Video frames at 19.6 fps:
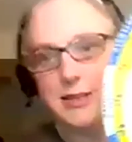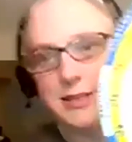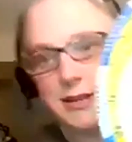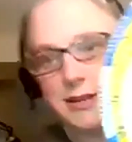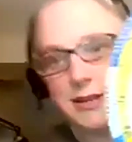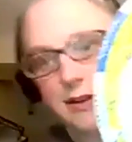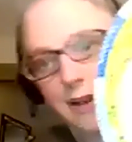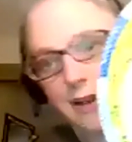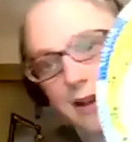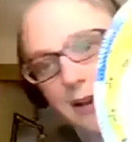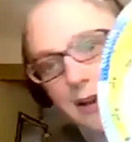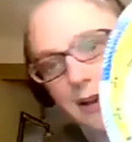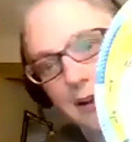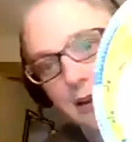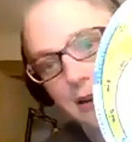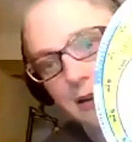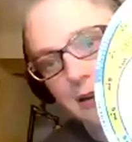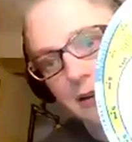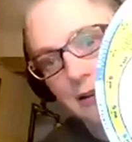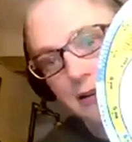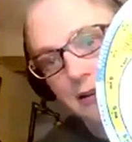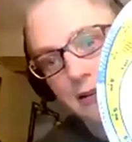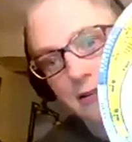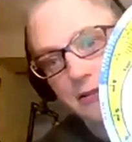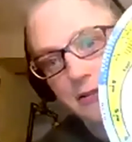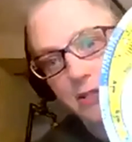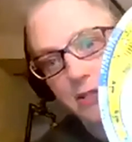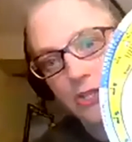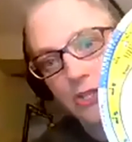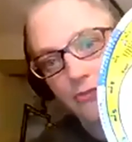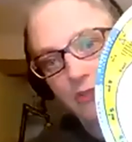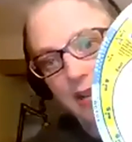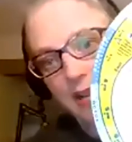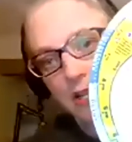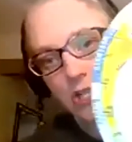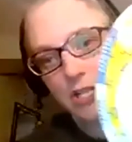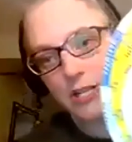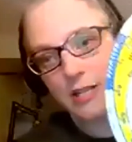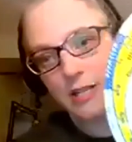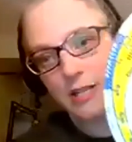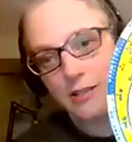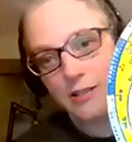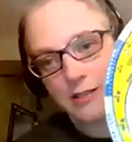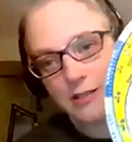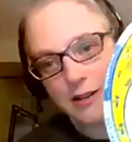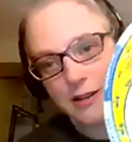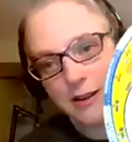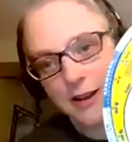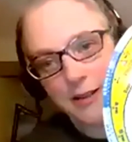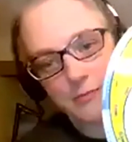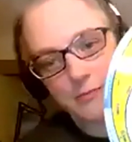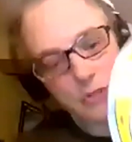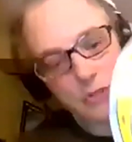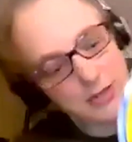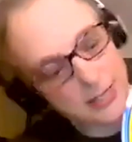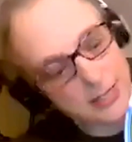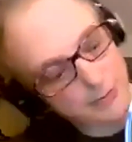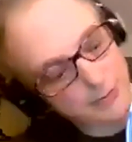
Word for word: there are directions. Sorry, I'm doing